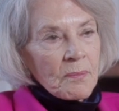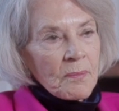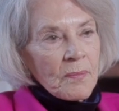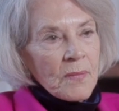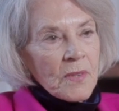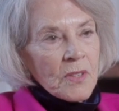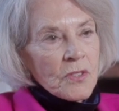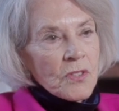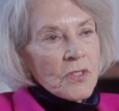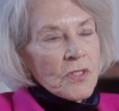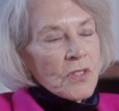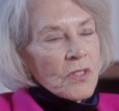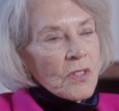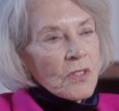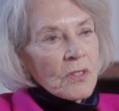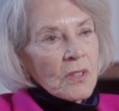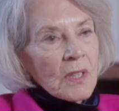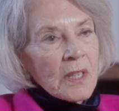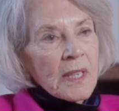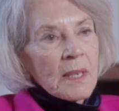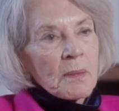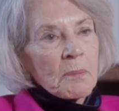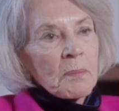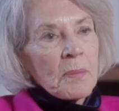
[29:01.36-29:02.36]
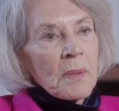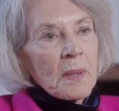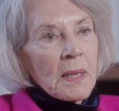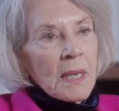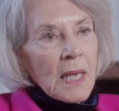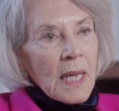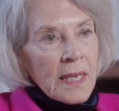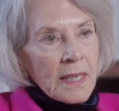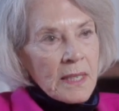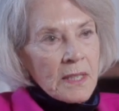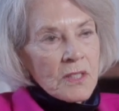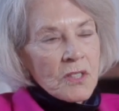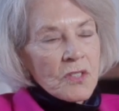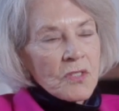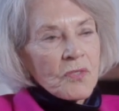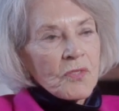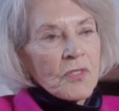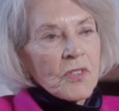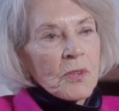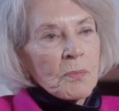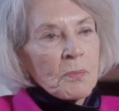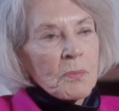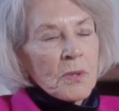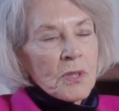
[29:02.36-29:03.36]
There's certainly a place
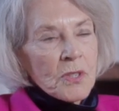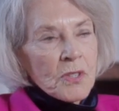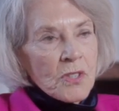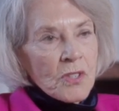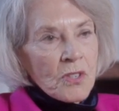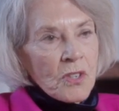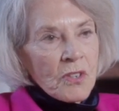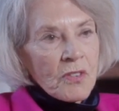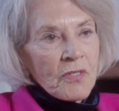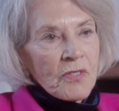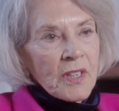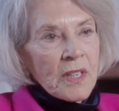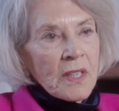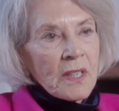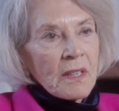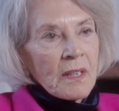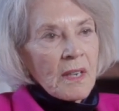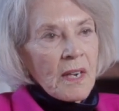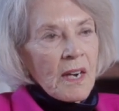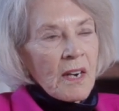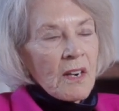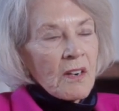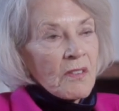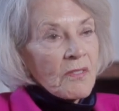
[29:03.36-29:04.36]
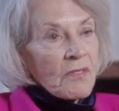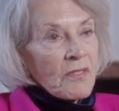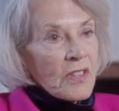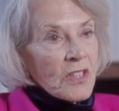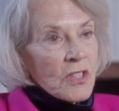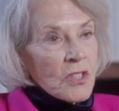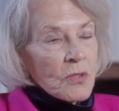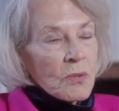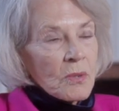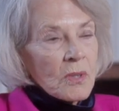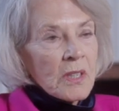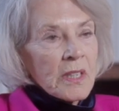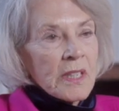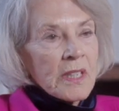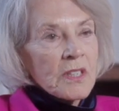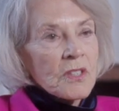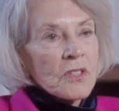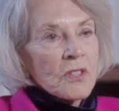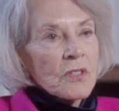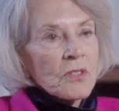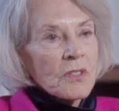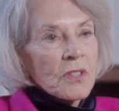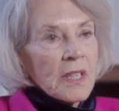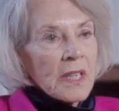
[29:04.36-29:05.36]
for preserving our visual
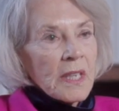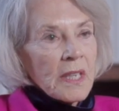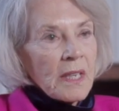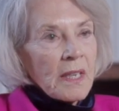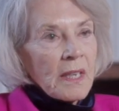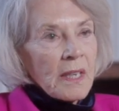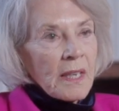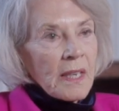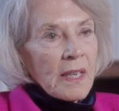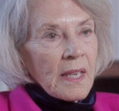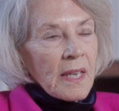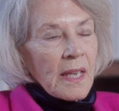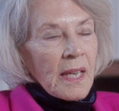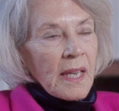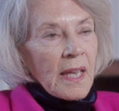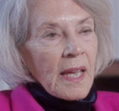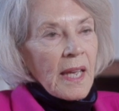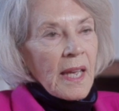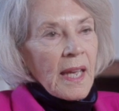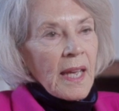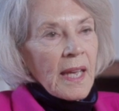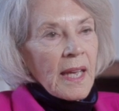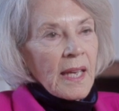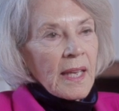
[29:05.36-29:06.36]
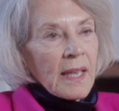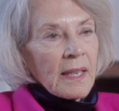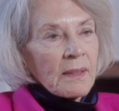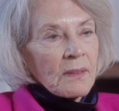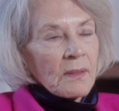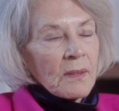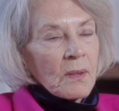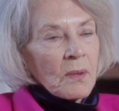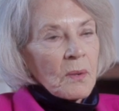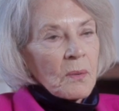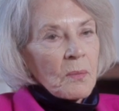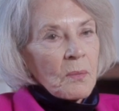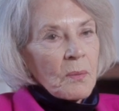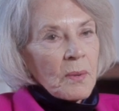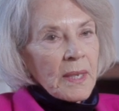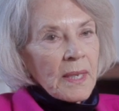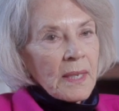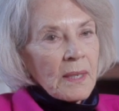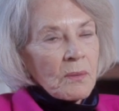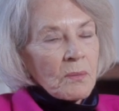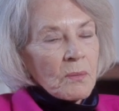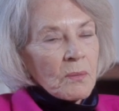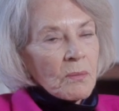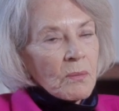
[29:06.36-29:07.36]
history, and
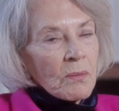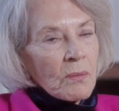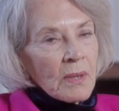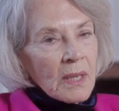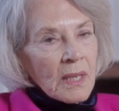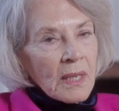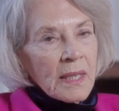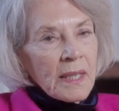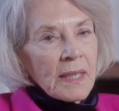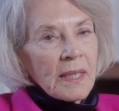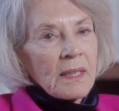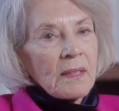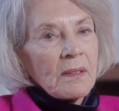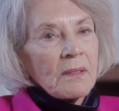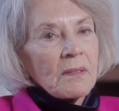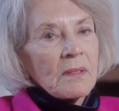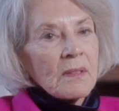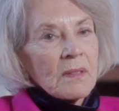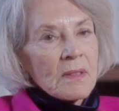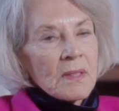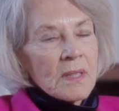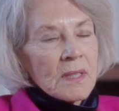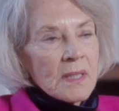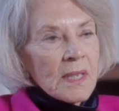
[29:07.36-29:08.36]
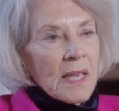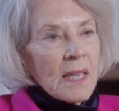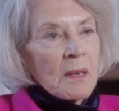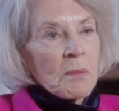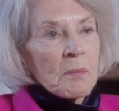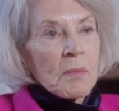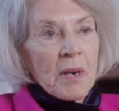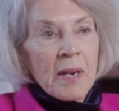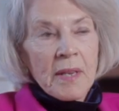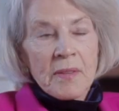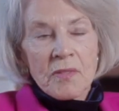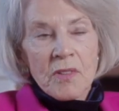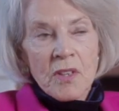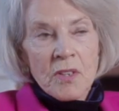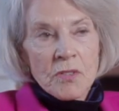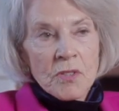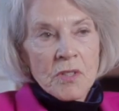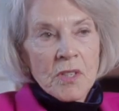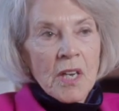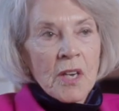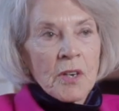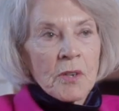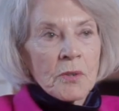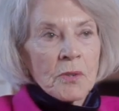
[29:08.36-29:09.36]
we really celebrate those
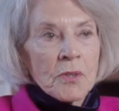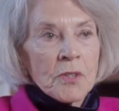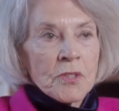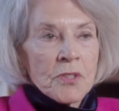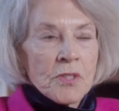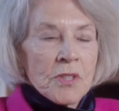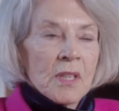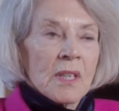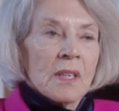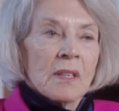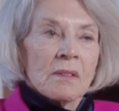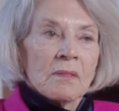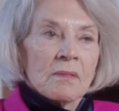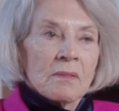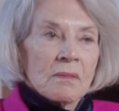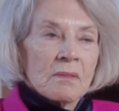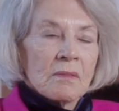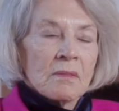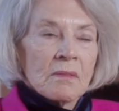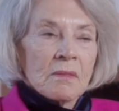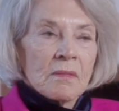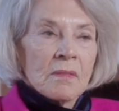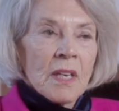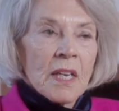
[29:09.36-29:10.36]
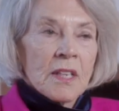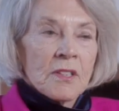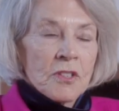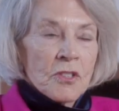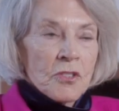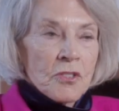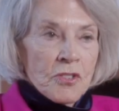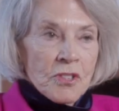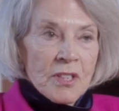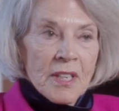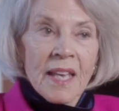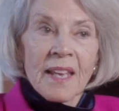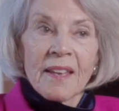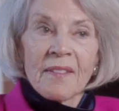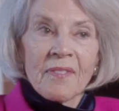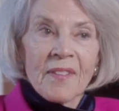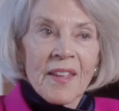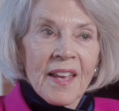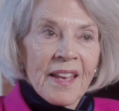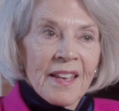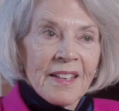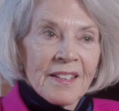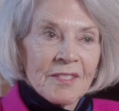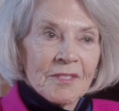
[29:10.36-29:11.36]
owners that understand
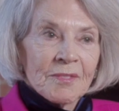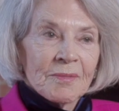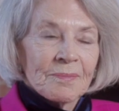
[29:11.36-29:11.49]
that.